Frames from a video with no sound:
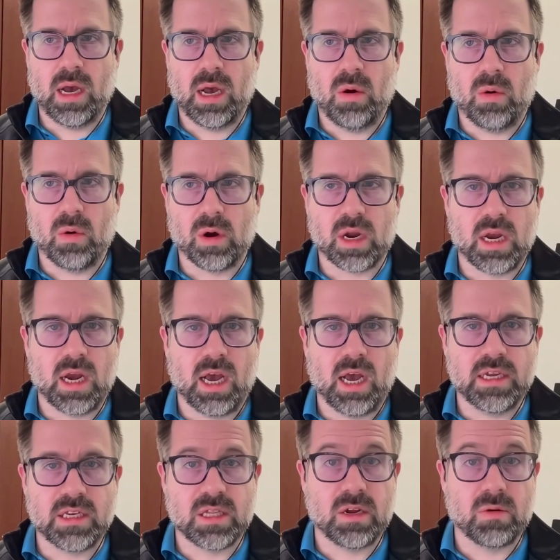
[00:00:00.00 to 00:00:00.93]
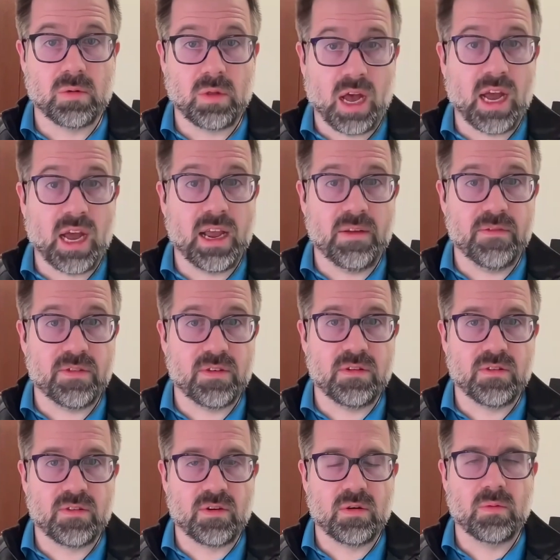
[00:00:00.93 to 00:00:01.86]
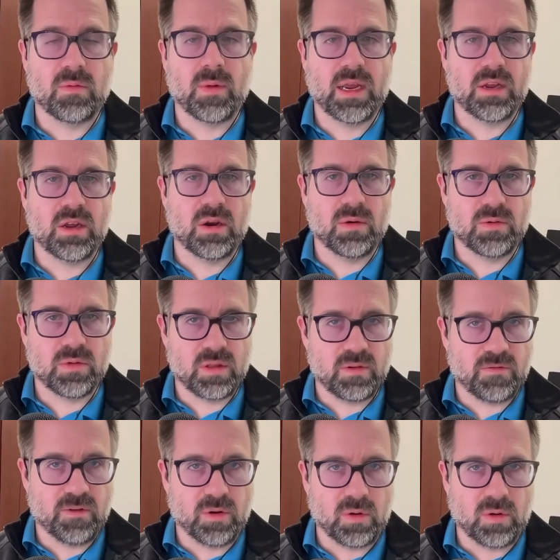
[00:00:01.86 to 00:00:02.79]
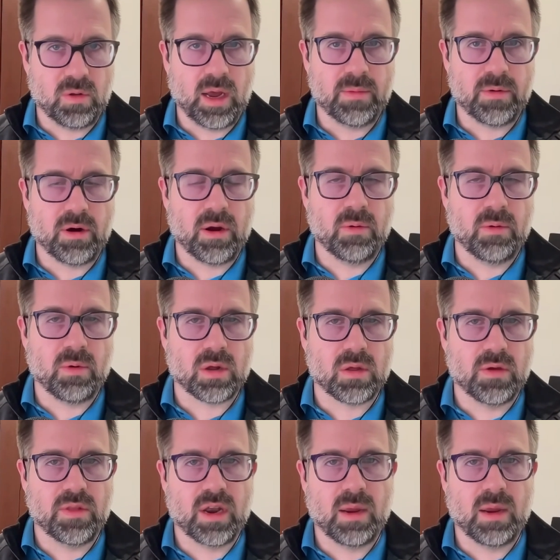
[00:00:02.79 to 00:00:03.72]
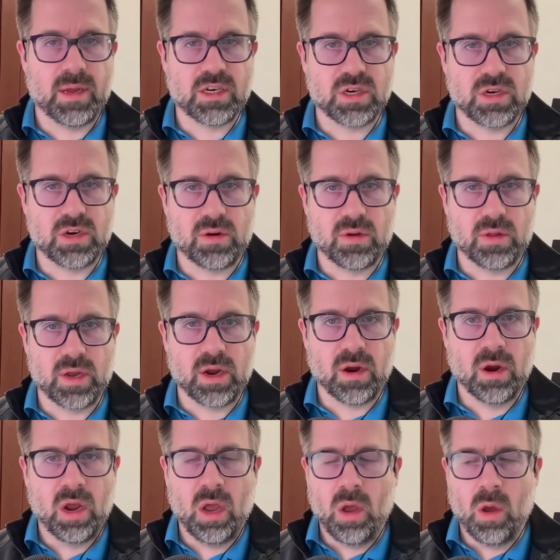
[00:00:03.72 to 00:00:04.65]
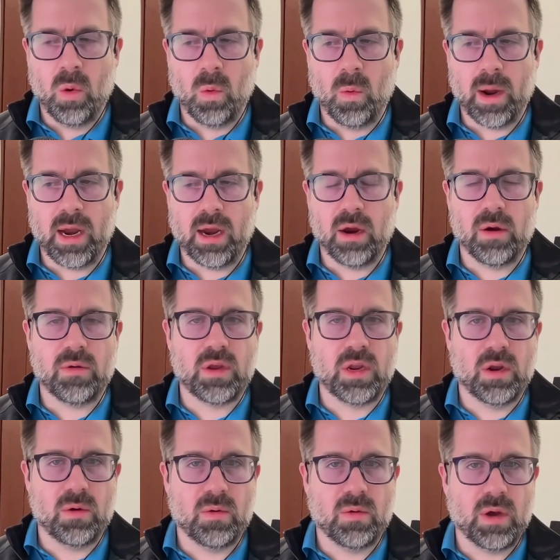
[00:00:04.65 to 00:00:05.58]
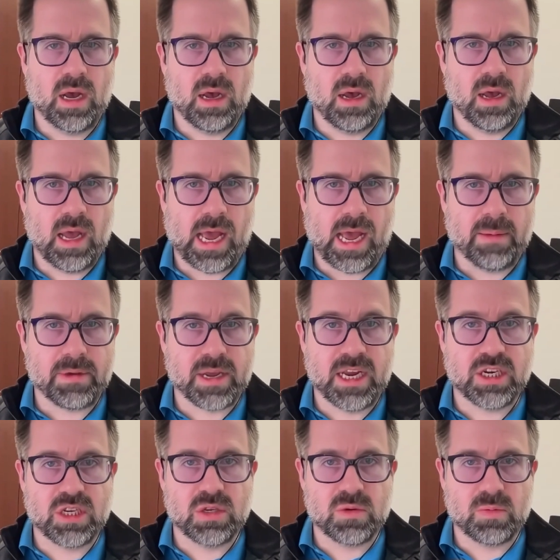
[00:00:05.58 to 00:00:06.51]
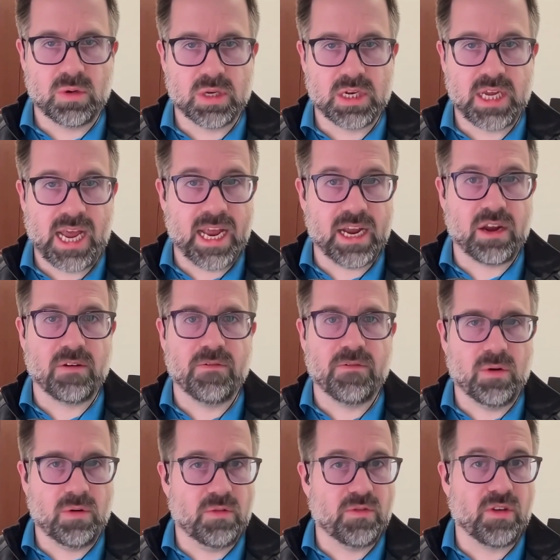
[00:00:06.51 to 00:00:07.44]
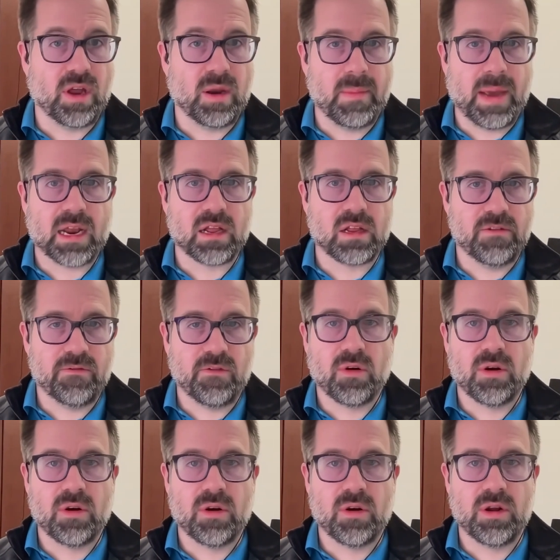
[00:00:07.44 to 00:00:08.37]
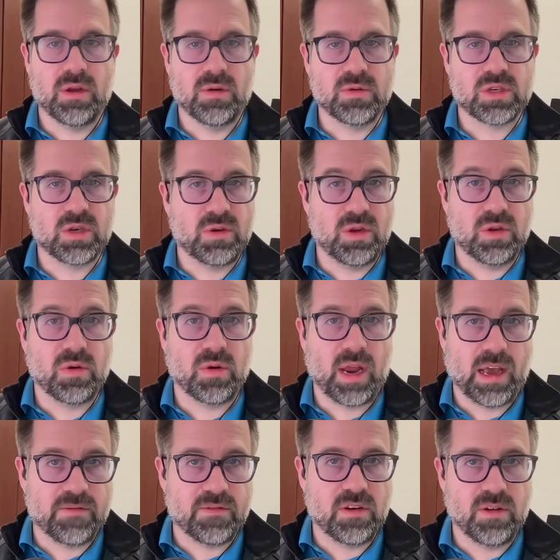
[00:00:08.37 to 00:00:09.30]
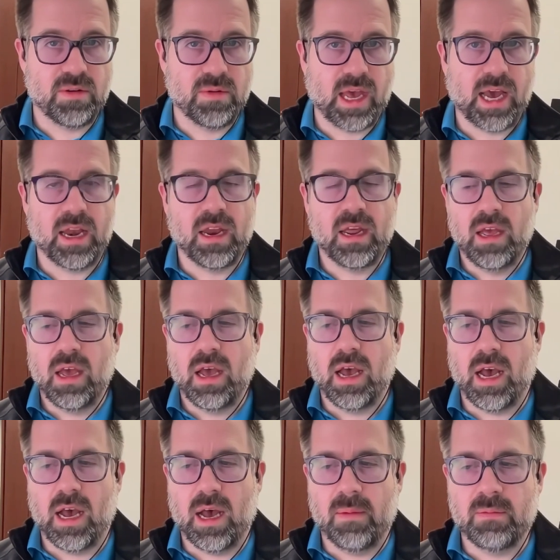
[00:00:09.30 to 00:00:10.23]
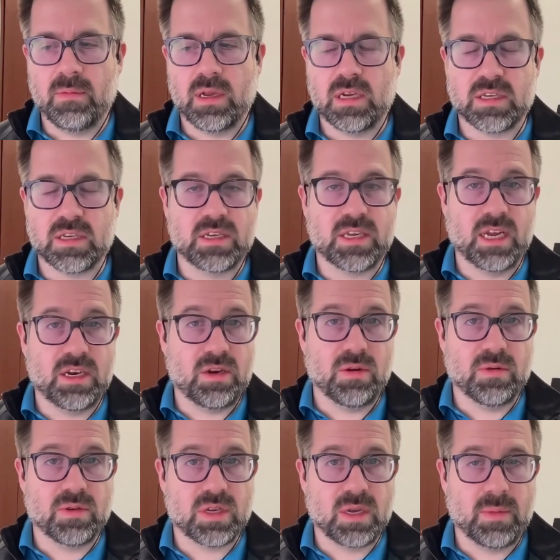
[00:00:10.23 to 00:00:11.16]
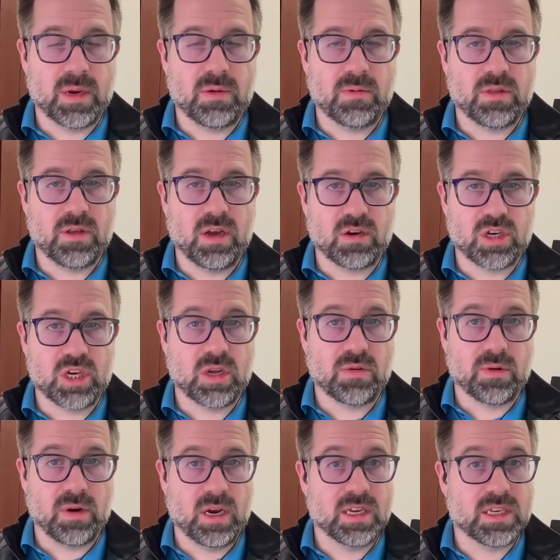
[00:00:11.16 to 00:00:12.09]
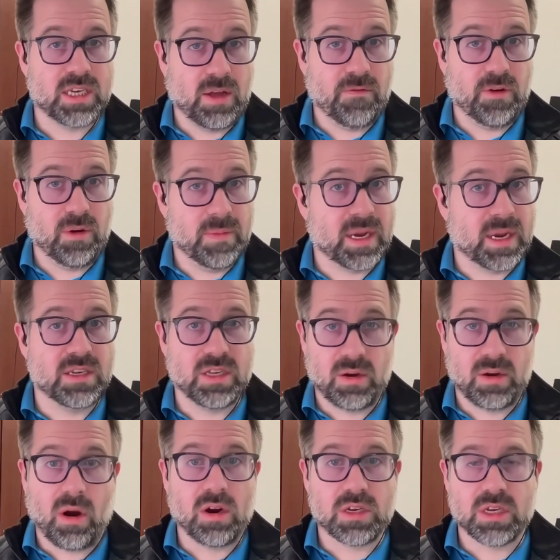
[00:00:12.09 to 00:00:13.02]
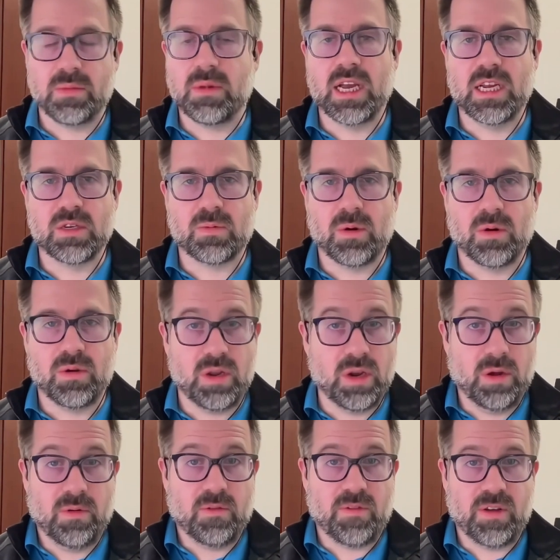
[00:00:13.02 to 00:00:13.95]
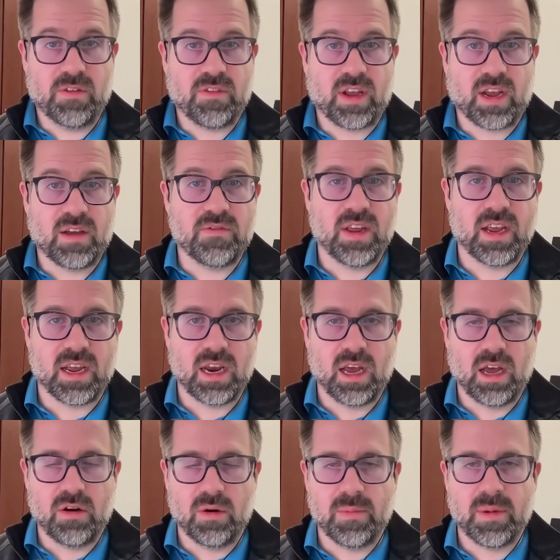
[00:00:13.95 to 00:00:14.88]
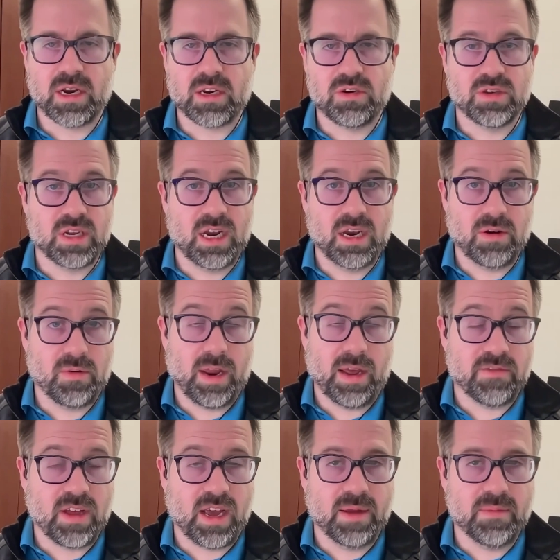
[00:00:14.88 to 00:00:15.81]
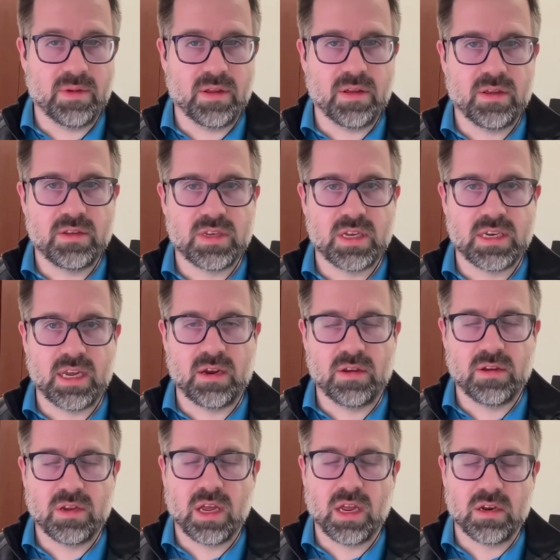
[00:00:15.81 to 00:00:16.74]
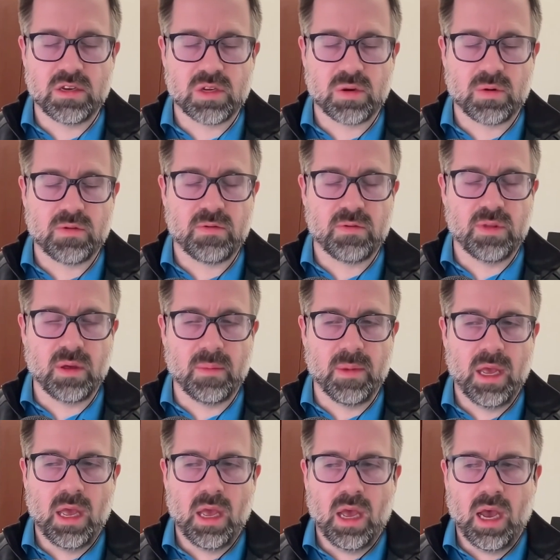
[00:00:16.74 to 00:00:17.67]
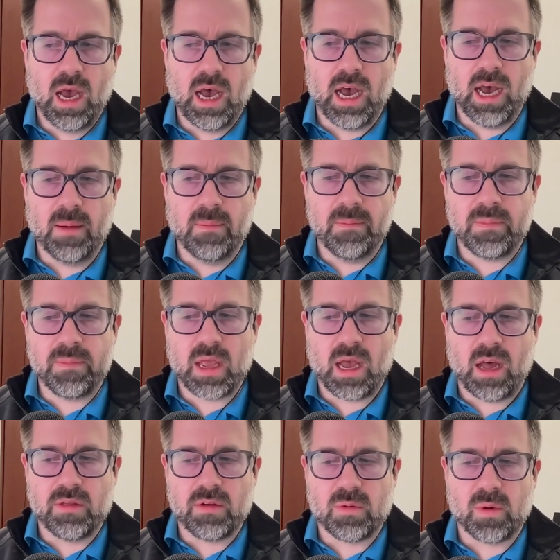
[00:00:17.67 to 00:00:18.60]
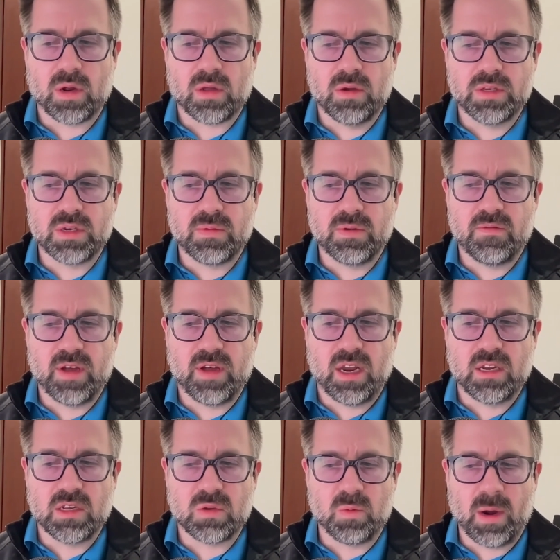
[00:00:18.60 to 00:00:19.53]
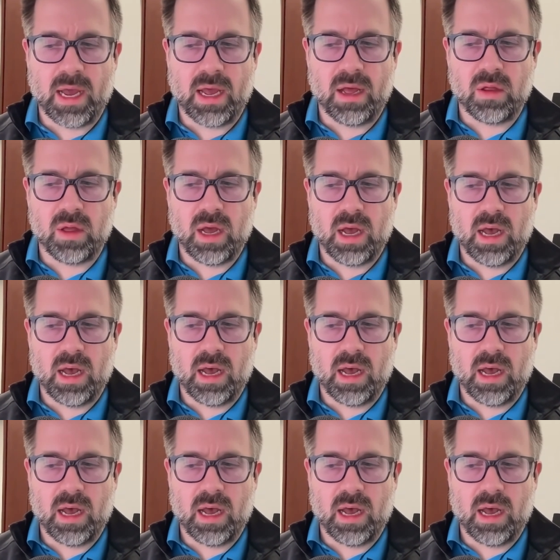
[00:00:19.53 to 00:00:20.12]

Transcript: organize their lives in a certain way? You know, the photo library workload that I mentioned earlier, where, you know, applications will tag your photos automatically for you, so you don't have to do that. And as I said, you know, as somebody with young children, it's helpful, because there are some days where, you know, it feels like I've taken 100 pictures and I don't have time to sit down and sort through them. Other workloads that we've done as well